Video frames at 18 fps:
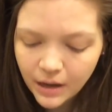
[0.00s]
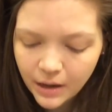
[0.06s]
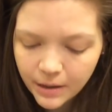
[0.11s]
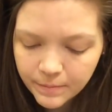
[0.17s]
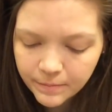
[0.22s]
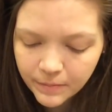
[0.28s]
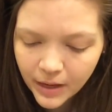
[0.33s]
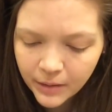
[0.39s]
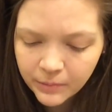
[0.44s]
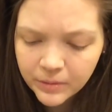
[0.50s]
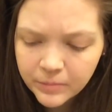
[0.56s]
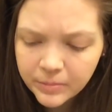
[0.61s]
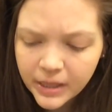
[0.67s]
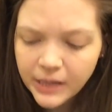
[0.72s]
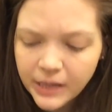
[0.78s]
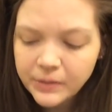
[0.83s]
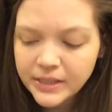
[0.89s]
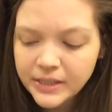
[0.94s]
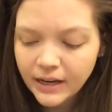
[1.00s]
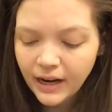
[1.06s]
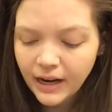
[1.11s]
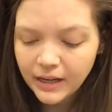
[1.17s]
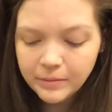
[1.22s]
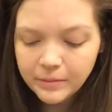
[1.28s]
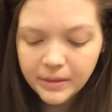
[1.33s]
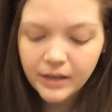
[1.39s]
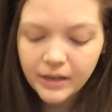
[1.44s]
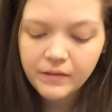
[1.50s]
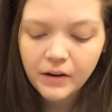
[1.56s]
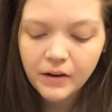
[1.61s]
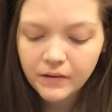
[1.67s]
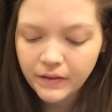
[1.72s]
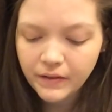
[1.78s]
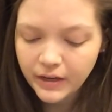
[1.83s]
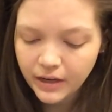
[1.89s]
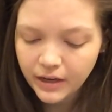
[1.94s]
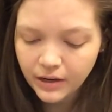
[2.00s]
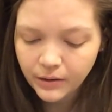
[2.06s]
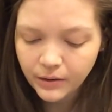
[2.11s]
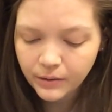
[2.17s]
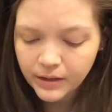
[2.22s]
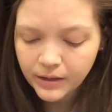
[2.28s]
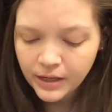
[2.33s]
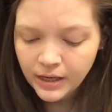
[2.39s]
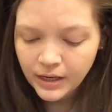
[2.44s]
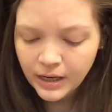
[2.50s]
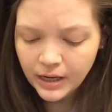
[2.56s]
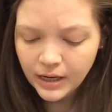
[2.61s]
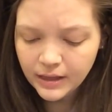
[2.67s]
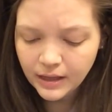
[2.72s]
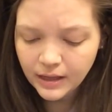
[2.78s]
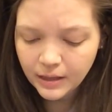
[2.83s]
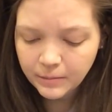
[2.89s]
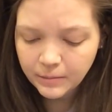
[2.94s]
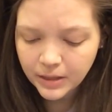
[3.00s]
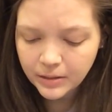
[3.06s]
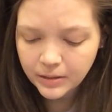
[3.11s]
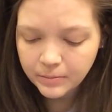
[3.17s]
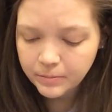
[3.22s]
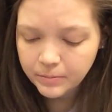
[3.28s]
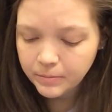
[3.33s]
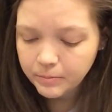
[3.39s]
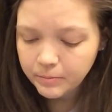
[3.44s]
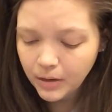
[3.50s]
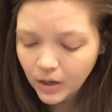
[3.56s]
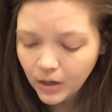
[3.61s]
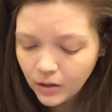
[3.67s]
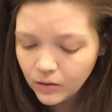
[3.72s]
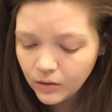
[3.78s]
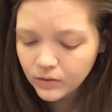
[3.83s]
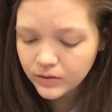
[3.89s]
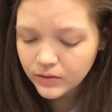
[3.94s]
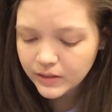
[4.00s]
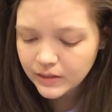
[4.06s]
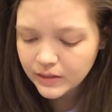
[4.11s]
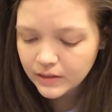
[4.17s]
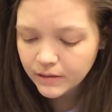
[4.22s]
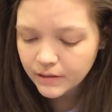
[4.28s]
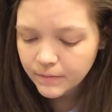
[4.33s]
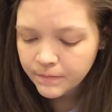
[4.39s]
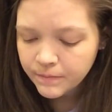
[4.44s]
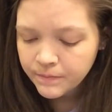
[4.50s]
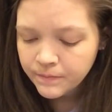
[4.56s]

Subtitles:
I want to play you a tiny bit of her video, and then I'm going to post